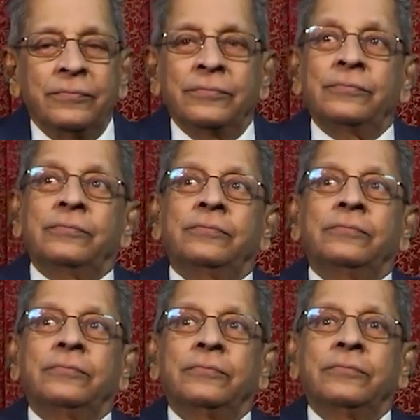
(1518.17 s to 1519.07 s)
When
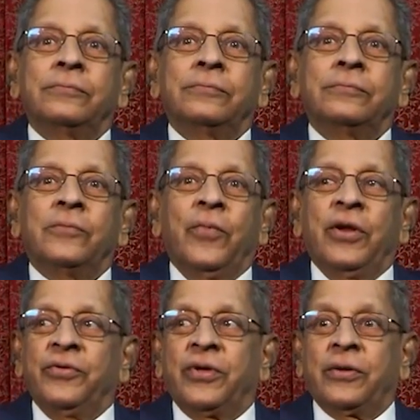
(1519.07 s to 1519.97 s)

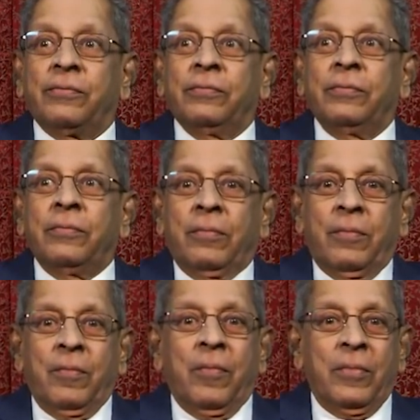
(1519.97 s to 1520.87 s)
he says,
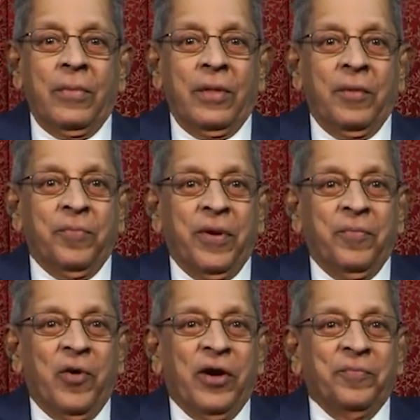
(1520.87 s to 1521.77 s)
the
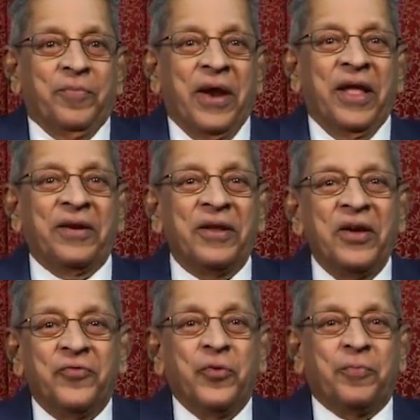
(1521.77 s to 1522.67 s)
morning prayer,
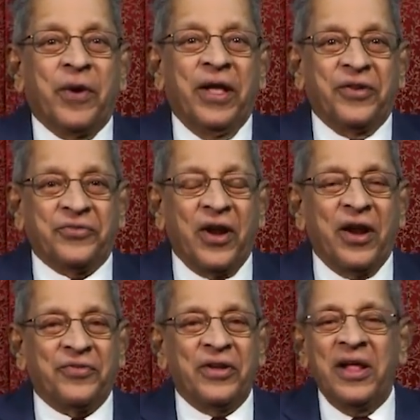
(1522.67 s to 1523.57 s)
food prayer
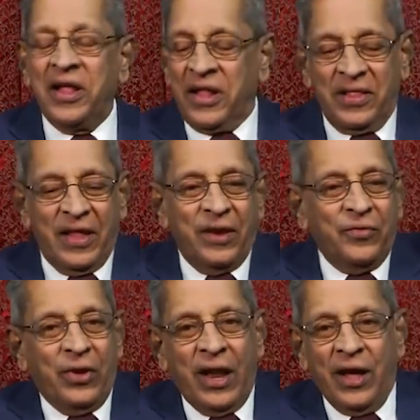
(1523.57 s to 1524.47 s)
starts. Then
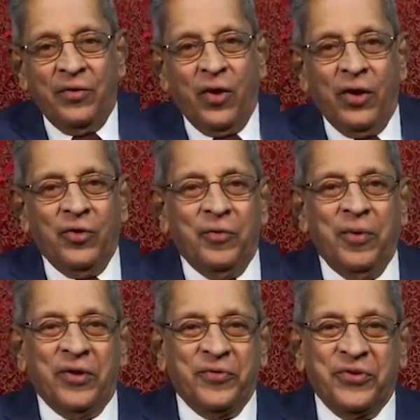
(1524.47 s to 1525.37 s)
we'll have all our
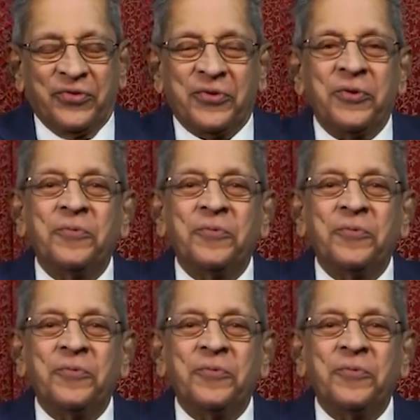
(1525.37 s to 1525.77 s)
breakfast.